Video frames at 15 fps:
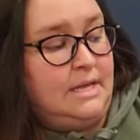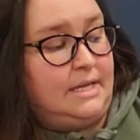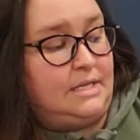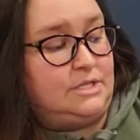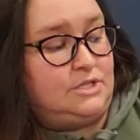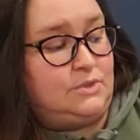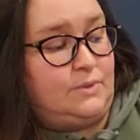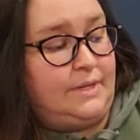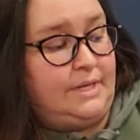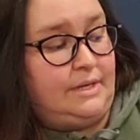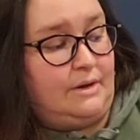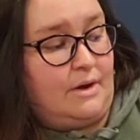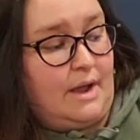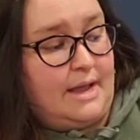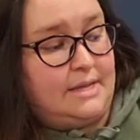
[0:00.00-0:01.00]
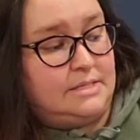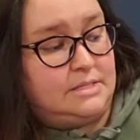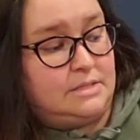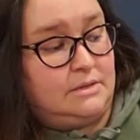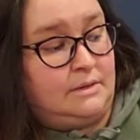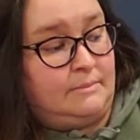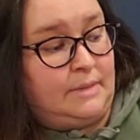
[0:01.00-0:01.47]
enjoying your
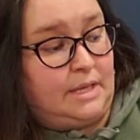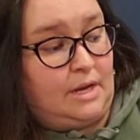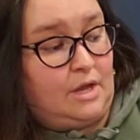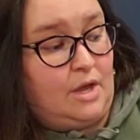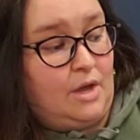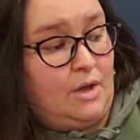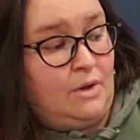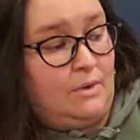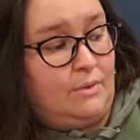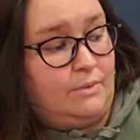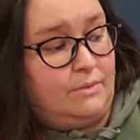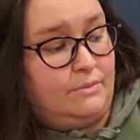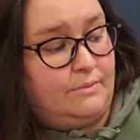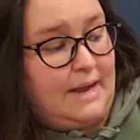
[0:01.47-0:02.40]
ice cream in a cone